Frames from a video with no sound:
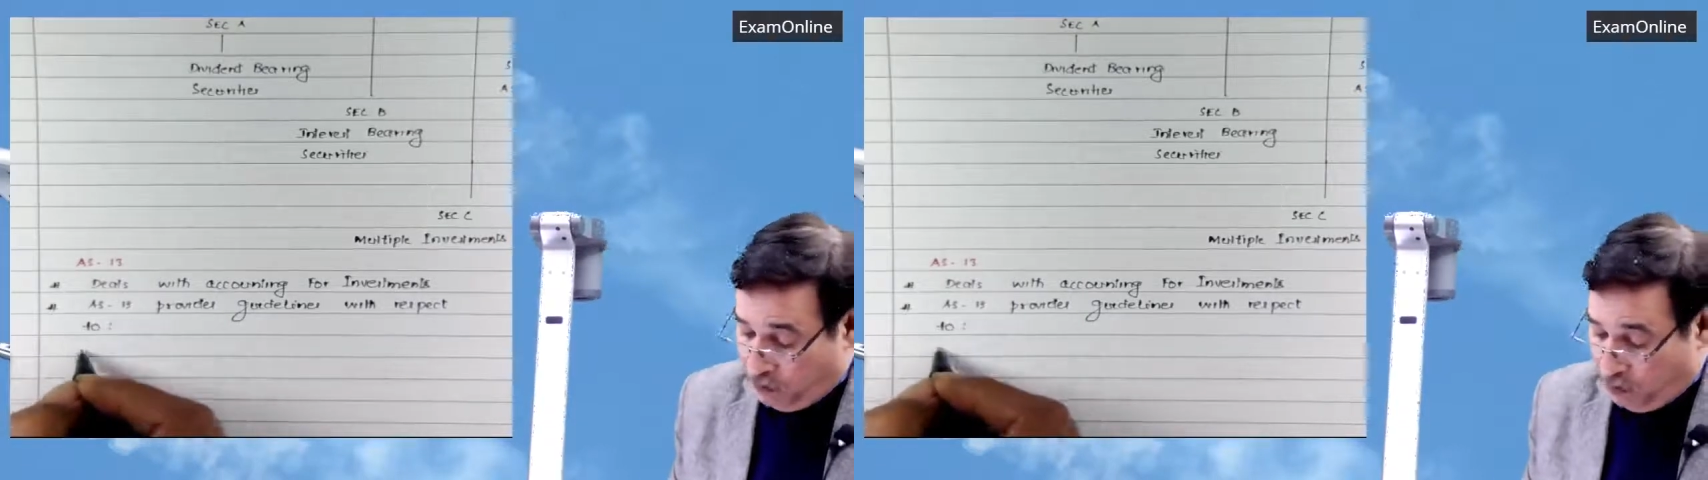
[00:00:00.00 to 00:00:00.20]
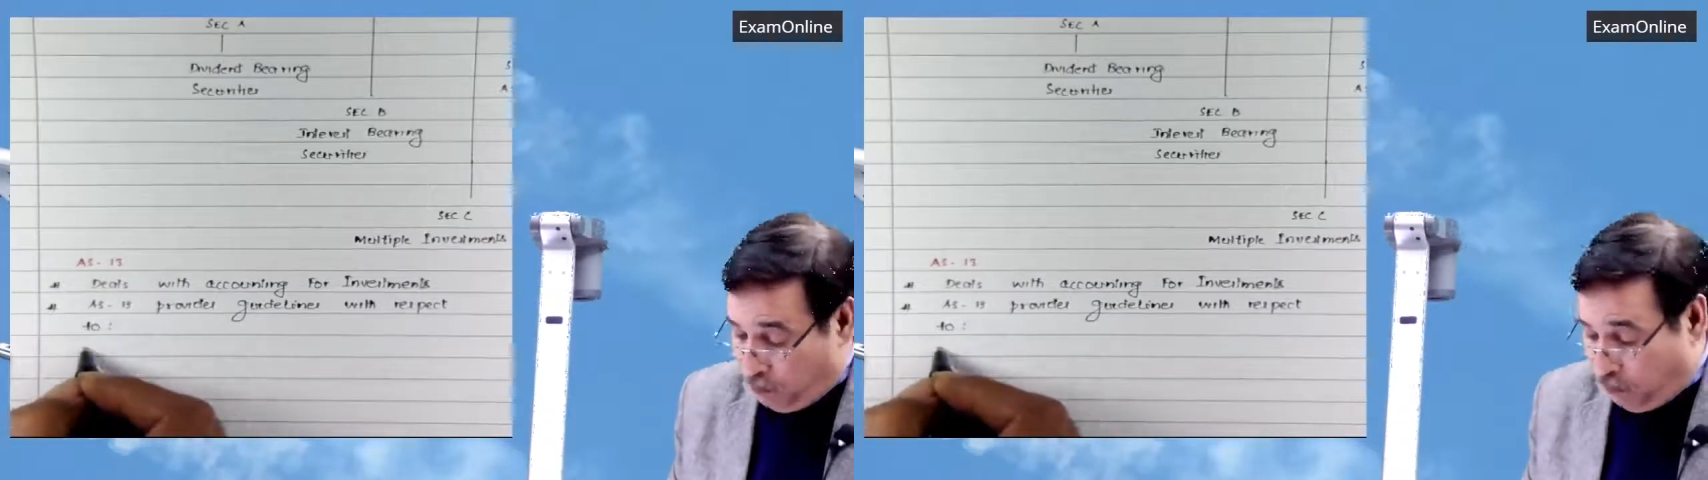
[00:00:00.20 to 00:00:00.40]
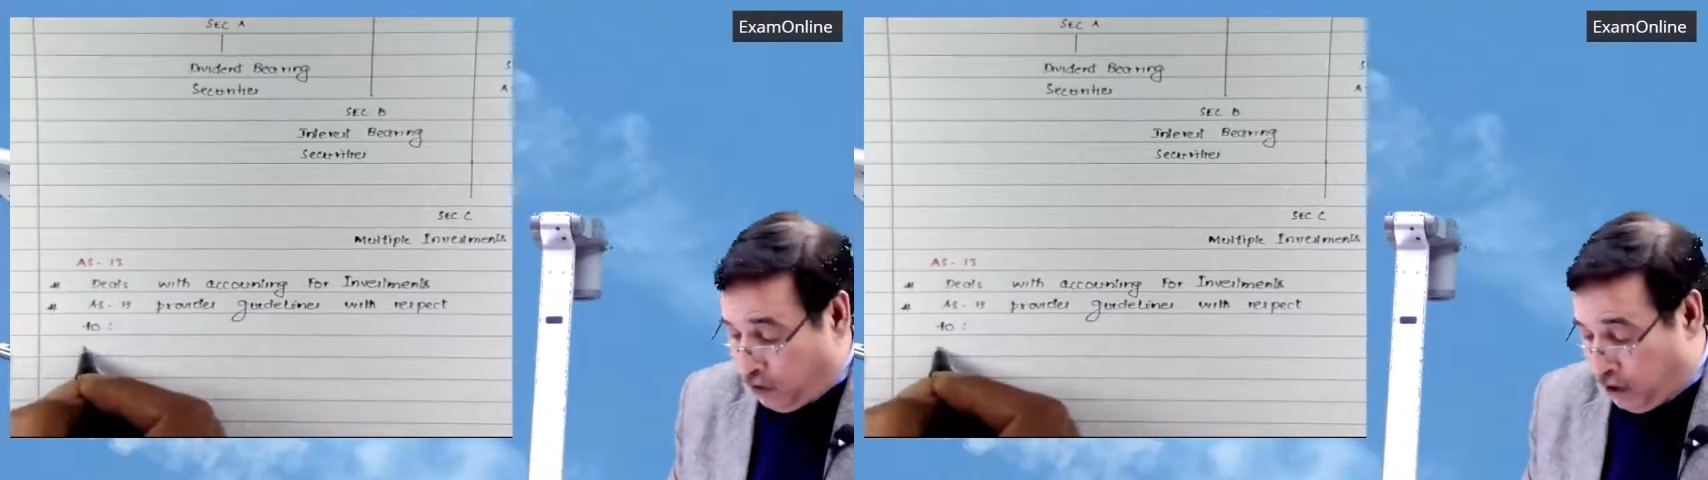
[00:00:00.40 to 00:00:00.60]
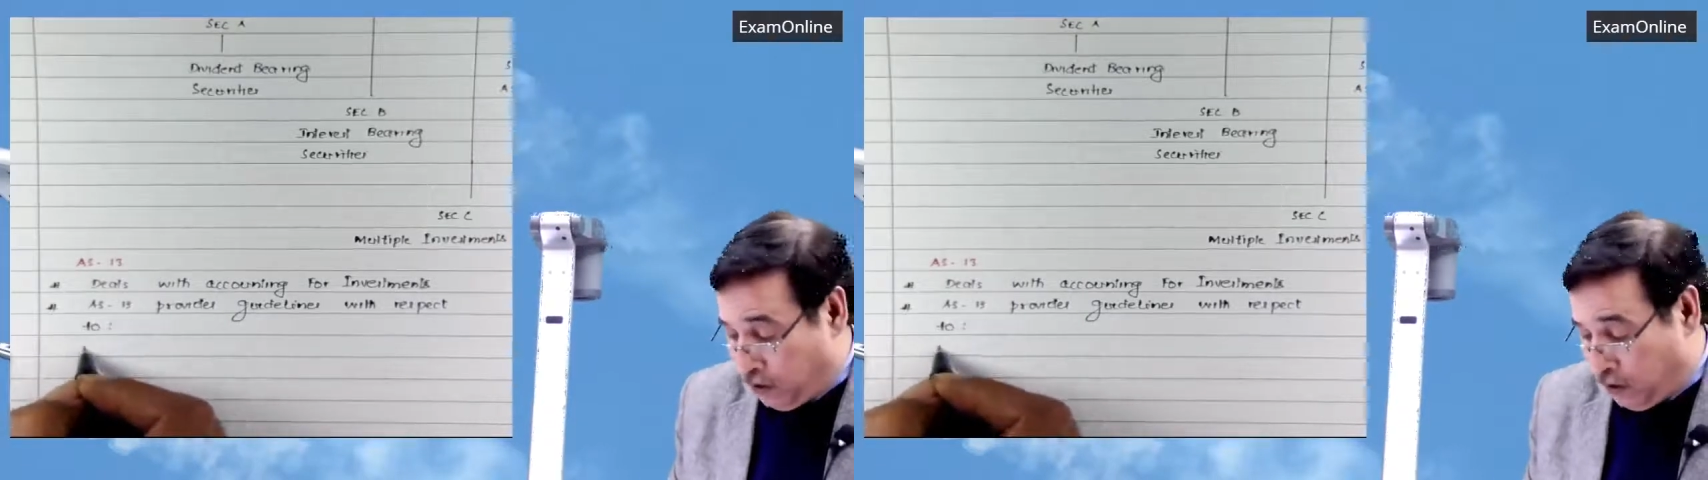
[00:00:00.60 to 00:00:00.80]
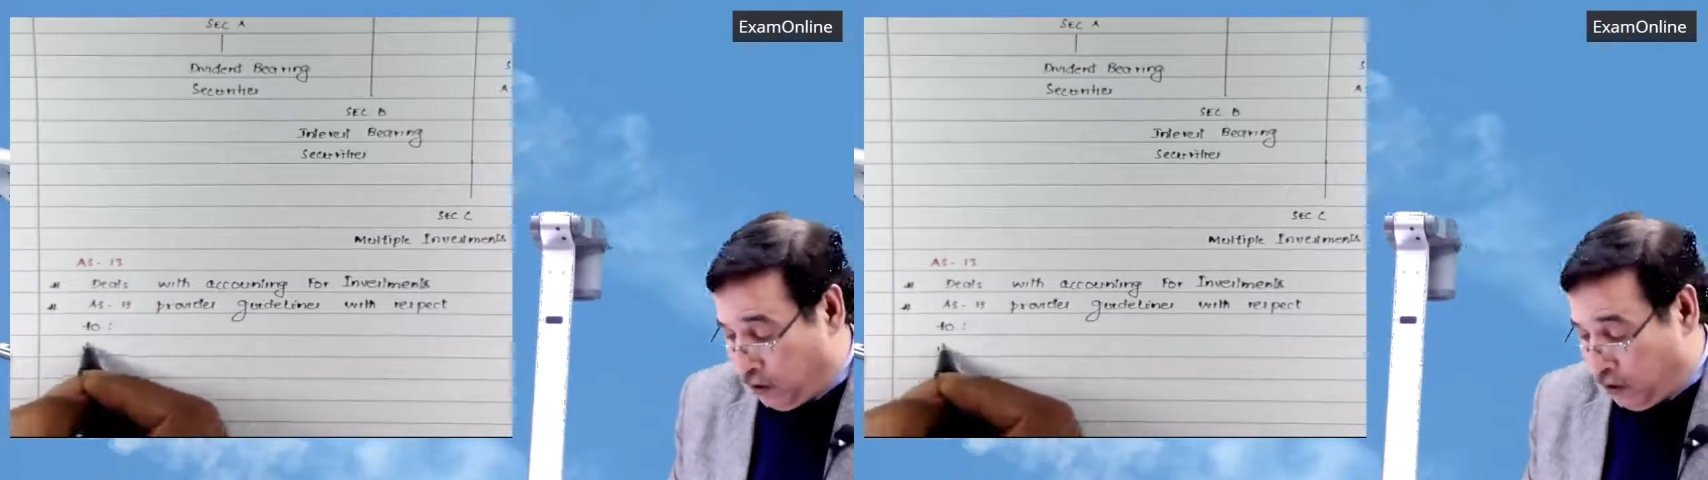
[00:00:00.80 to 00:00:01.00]

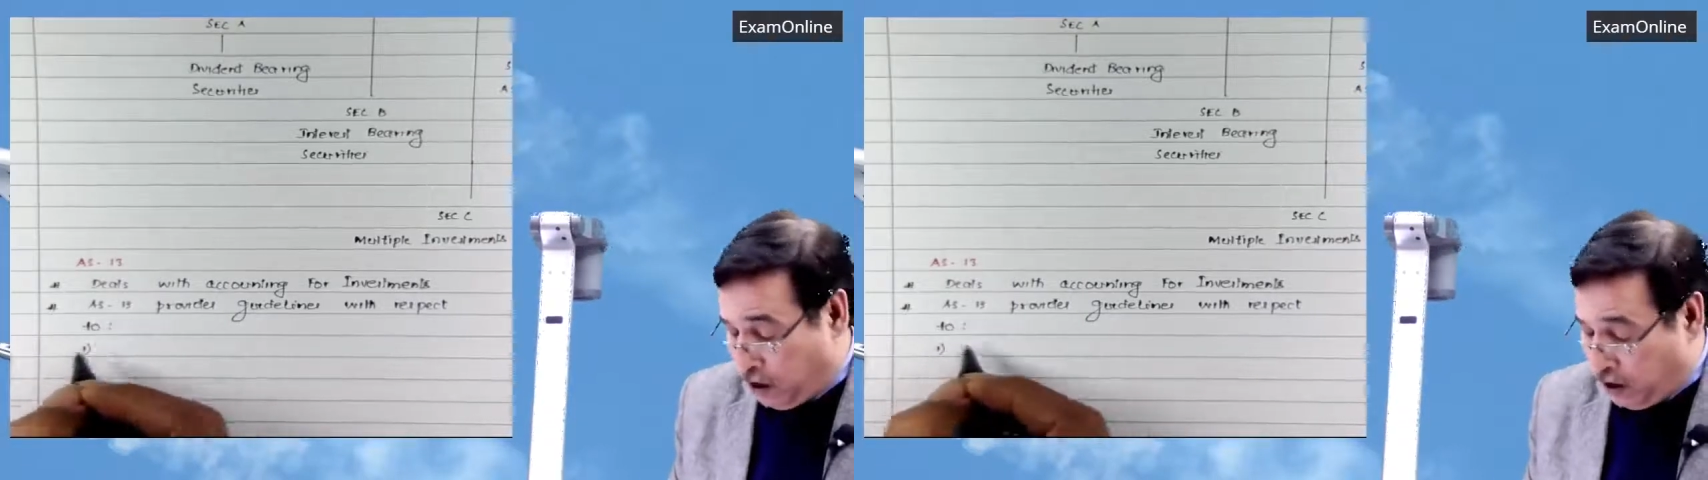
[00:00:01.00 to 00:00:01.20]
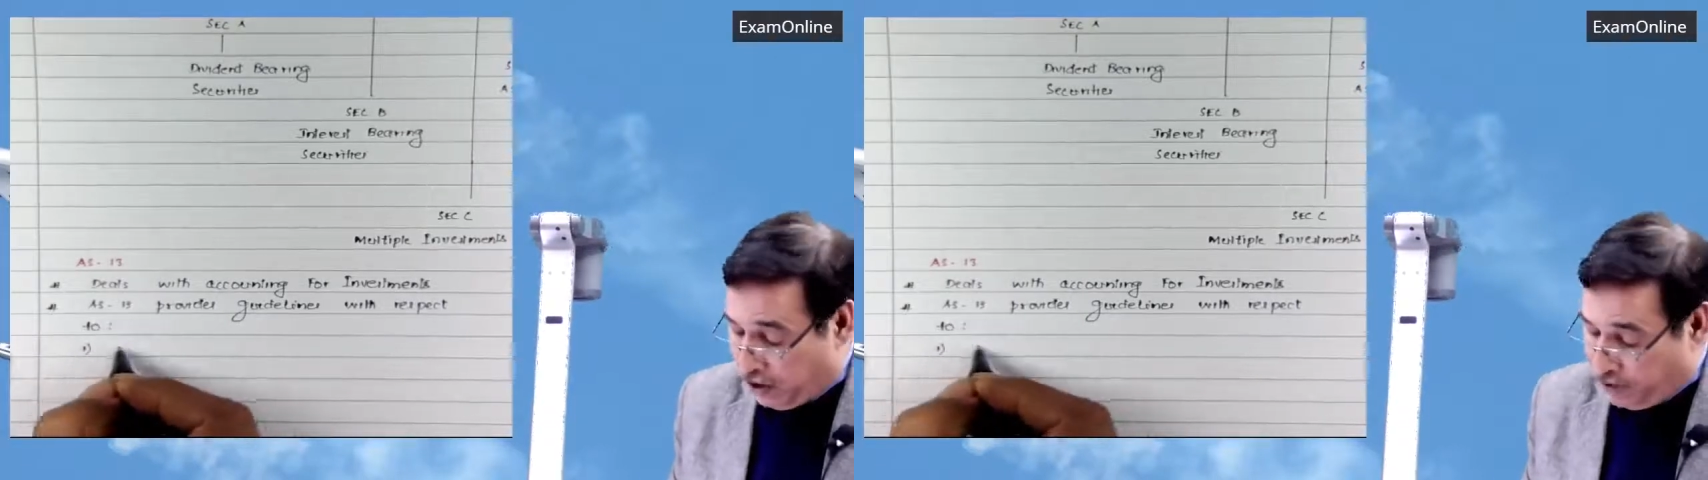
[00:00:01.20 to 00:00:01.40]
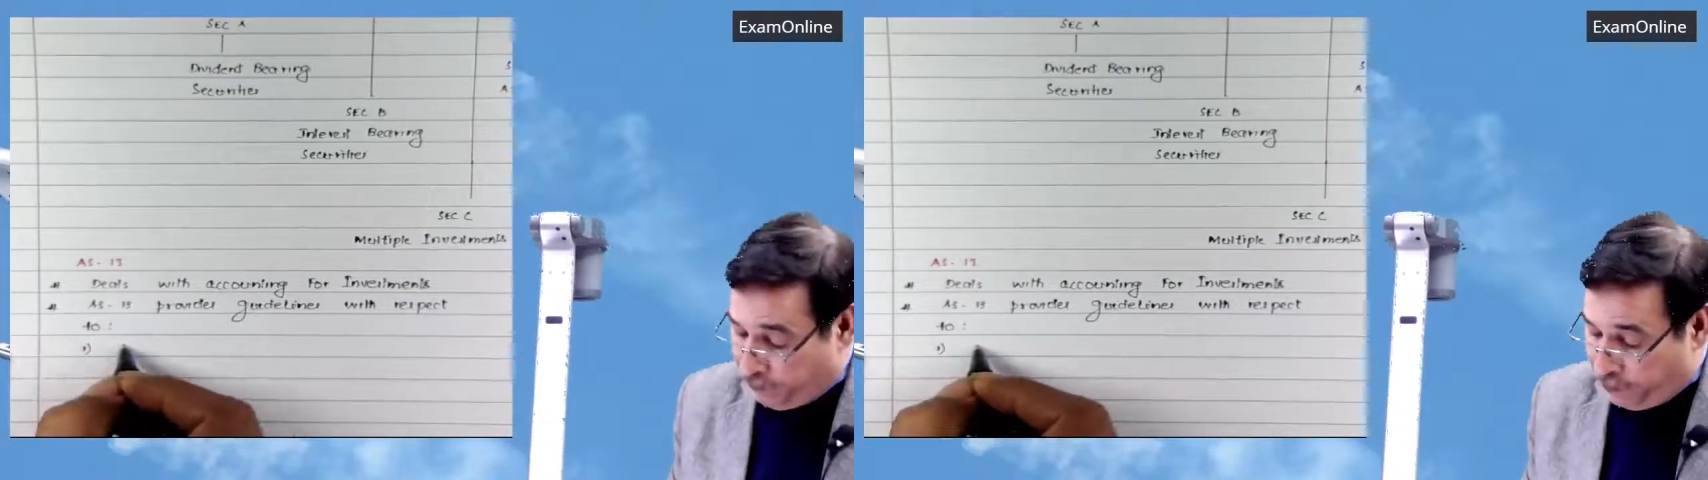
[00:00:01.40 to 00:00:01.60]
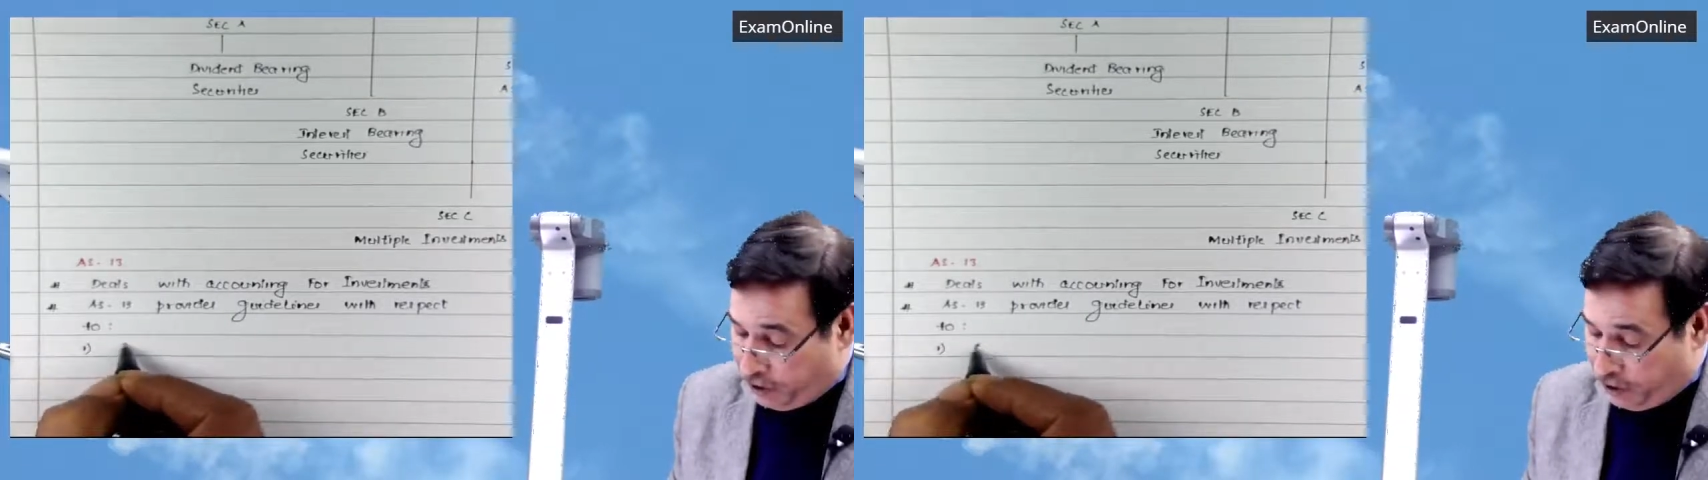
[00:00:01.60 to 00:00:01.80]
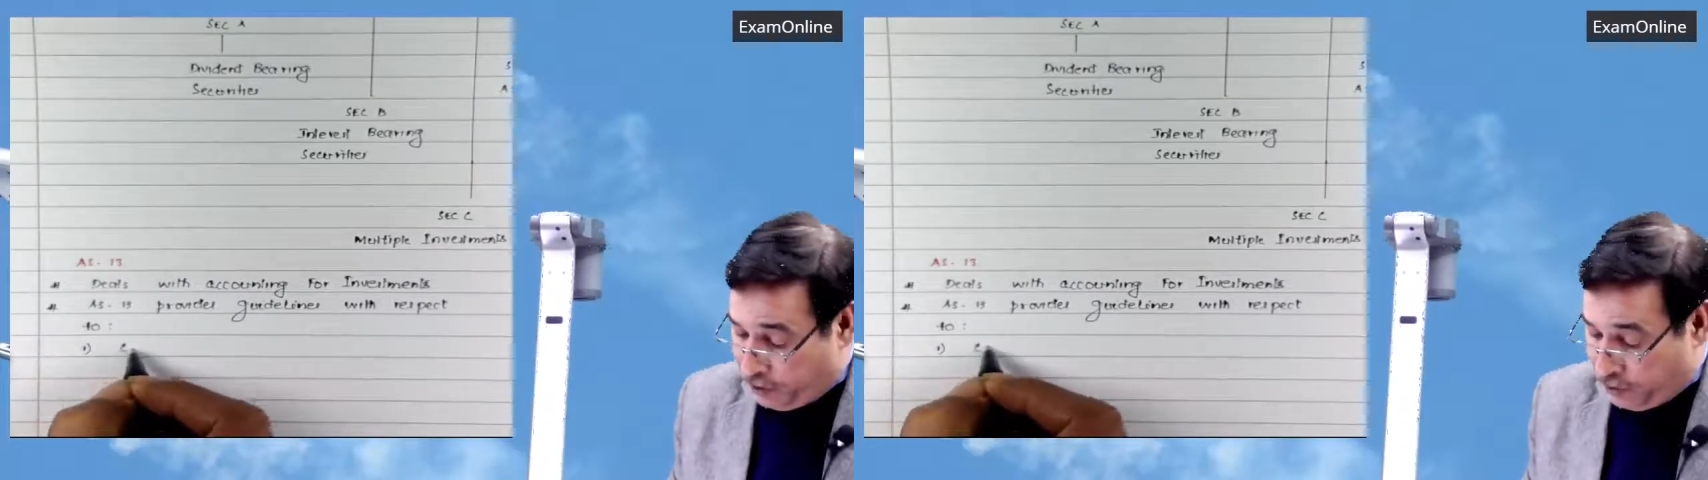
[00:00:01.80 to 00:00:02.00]
one,
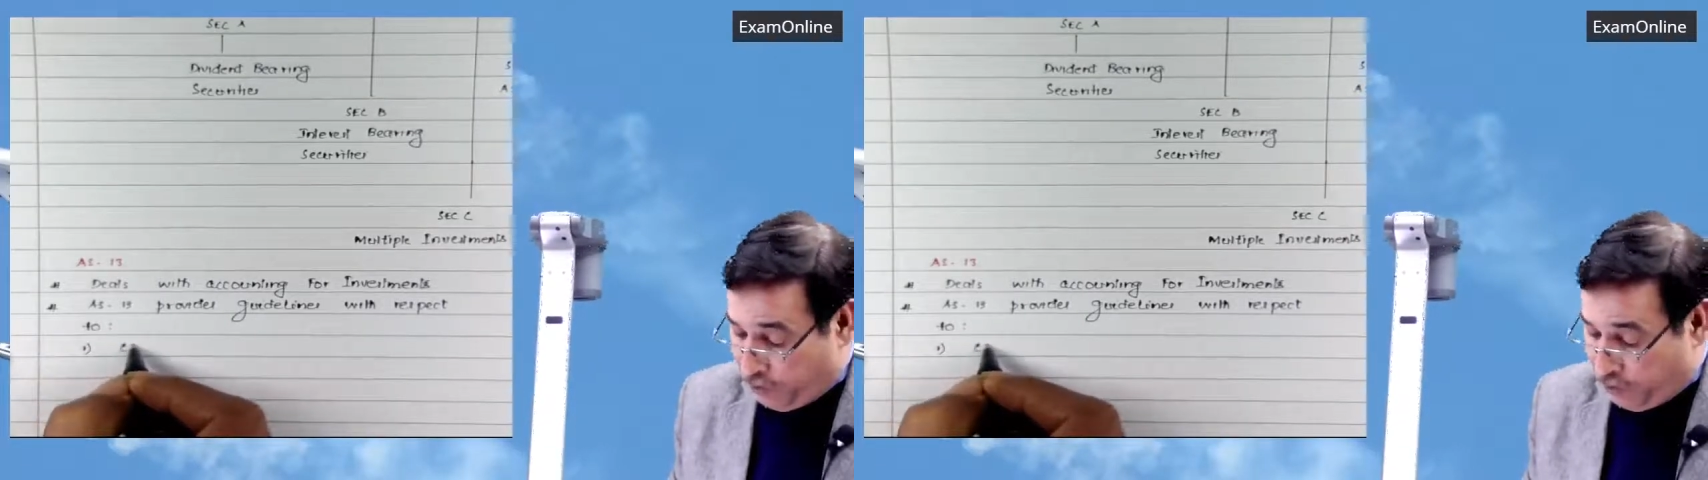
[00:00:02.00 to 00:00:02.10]
classification